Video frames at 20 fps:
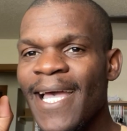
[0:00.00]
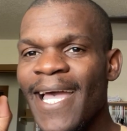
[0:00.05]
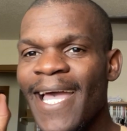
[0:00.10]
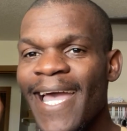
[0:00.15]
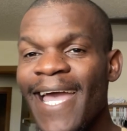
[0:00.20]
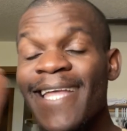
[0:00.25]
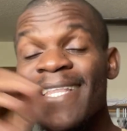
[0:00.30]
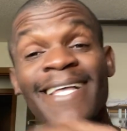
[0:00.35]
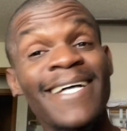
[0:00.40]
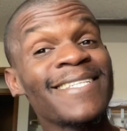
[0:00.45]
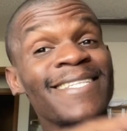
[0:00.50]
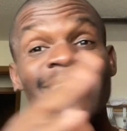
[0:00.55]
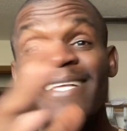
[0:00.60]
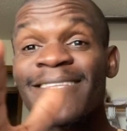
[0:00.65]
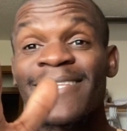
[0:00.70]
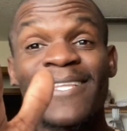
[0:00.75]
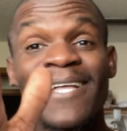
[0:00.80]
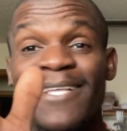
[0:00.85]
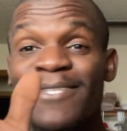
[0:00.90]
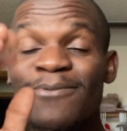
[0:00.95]
And
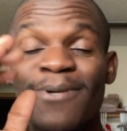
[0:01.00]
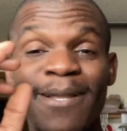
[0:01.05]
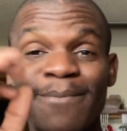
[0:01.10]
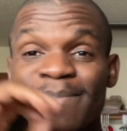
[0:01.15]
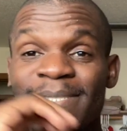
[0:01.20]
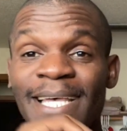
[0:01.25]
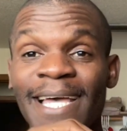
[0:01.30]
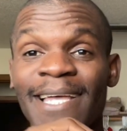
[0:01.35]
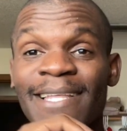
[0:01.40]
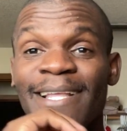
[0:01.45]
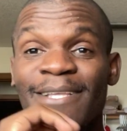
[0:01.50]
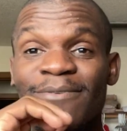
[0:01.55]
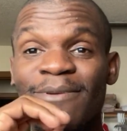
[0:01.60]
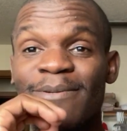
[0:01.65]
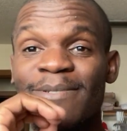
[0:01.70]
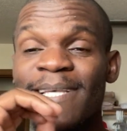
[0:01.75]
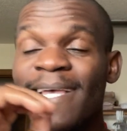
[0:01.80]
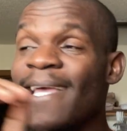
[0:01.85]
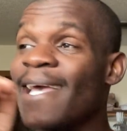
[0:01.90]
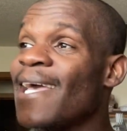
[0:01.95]
that's what I'm saying. That's what I'm
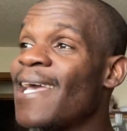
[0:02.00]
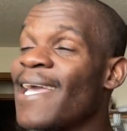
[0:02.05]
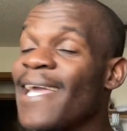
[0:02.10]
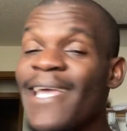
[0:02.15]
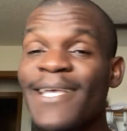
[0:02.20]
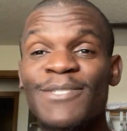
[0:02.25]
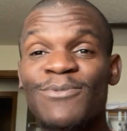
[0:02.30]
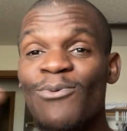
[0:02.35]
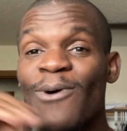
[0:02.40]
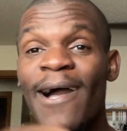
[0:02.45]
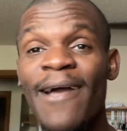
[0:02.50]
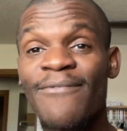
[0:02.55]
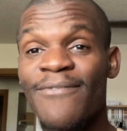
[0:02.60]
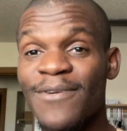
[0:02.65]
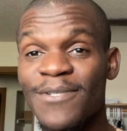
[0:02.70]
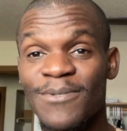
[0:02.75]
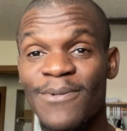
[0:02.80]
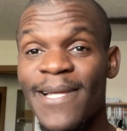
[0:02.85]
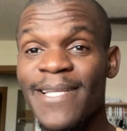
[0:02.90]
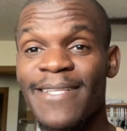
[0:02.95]
saying. His wife
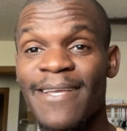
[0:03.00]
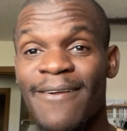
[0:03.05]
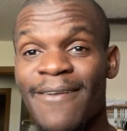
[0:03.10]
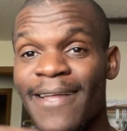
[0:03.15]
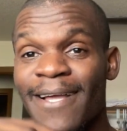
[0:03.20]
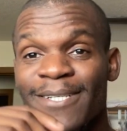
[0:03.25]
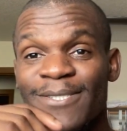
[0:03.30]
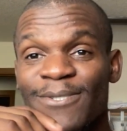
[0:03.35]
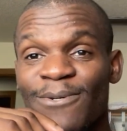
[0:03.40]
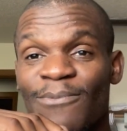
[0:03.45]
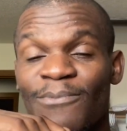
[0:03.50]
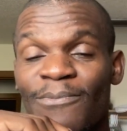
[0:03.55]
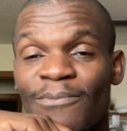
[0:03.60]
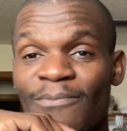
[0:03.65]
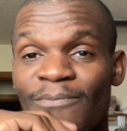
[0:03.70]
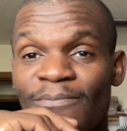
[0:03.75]
was right there next to him.